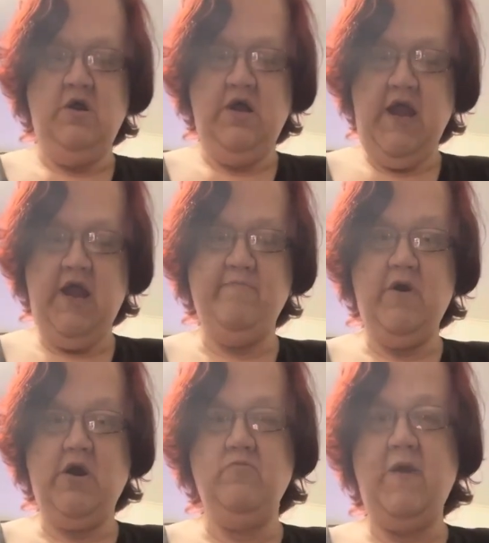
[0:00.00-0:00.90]

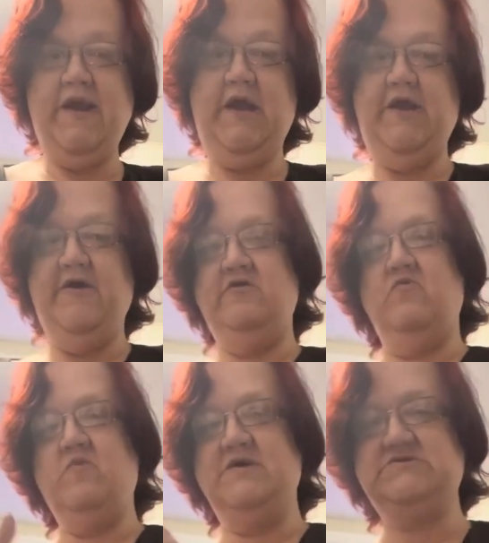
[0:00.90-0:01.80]
hamburger right here. The
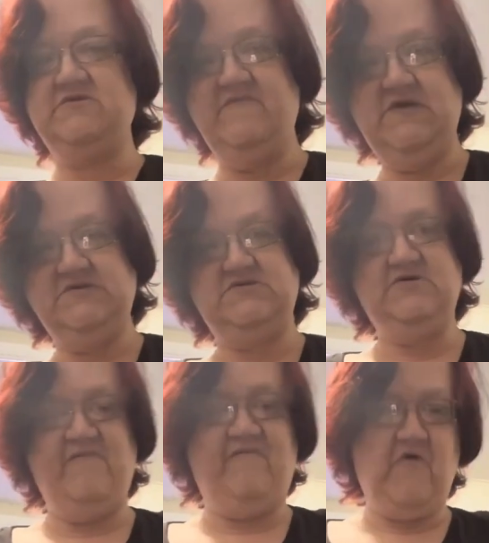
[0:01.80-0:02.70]
rest of it is the
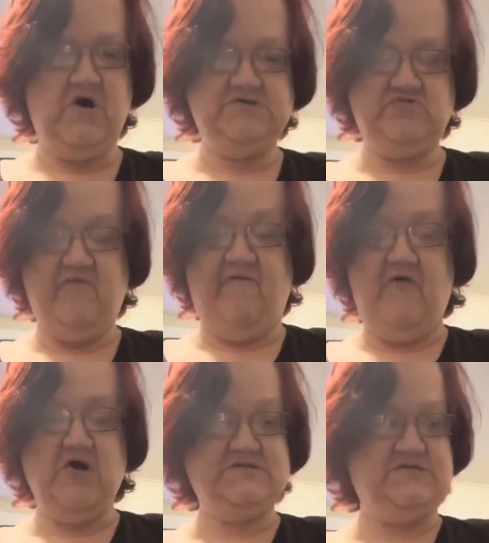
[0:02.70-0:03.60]

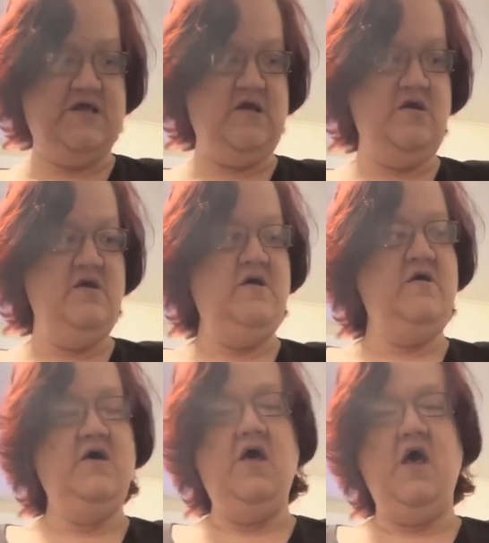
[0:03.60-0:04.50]
frosting.
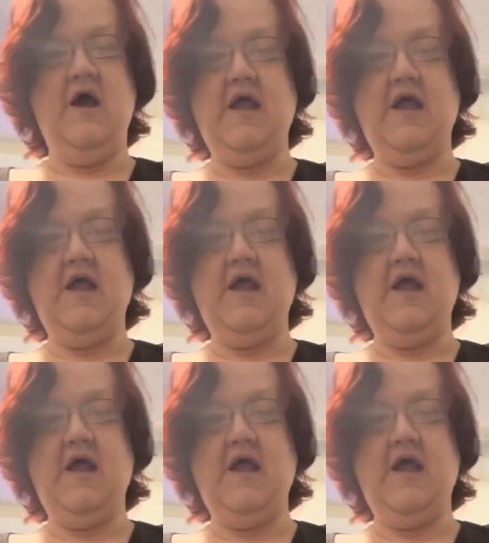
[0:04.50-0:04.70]
I